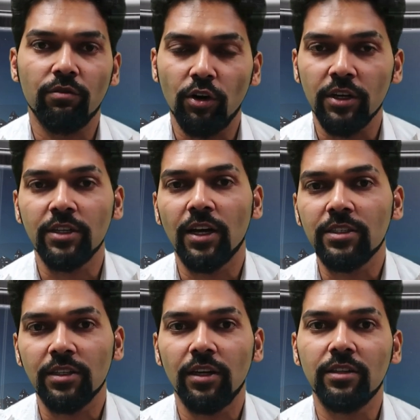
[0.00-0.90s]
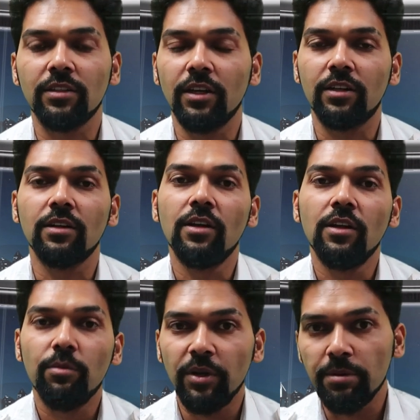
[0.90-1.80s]
What it does is it
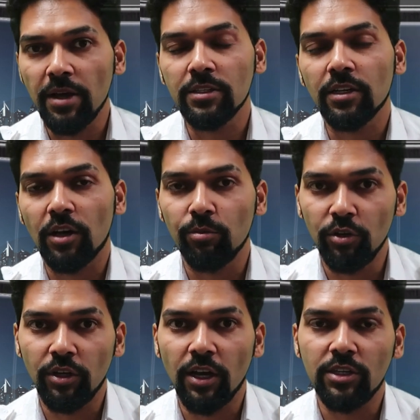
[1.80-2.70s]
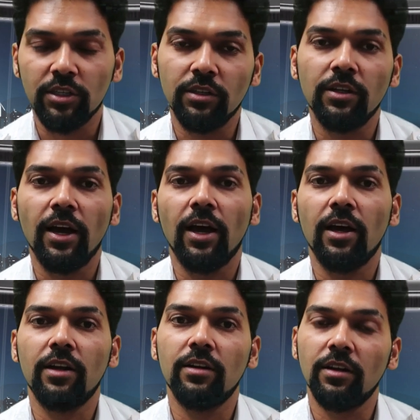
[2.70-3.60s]
minimize the communication
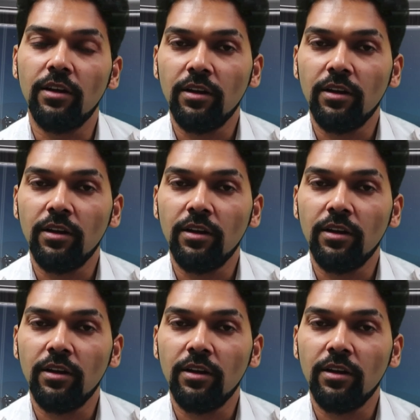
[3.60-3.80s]
and